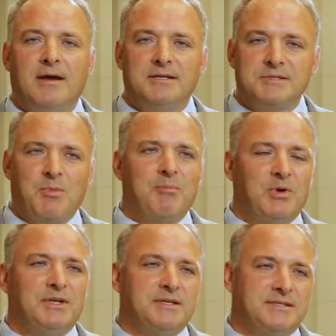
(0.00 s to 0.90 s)
And a smart
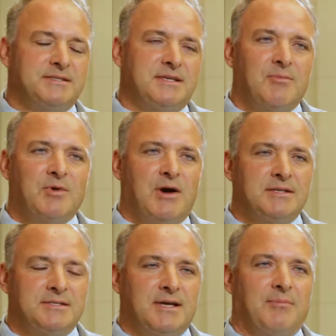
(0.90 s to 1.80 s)
building is the same
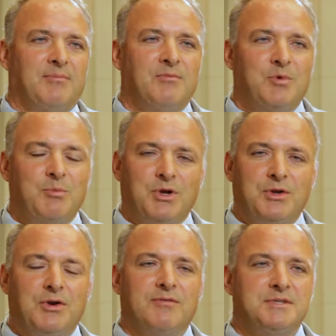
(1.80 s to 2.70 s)
concept. We put a
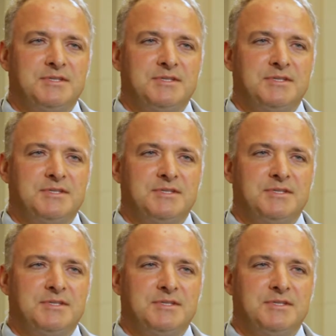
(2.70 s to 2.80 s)
nervous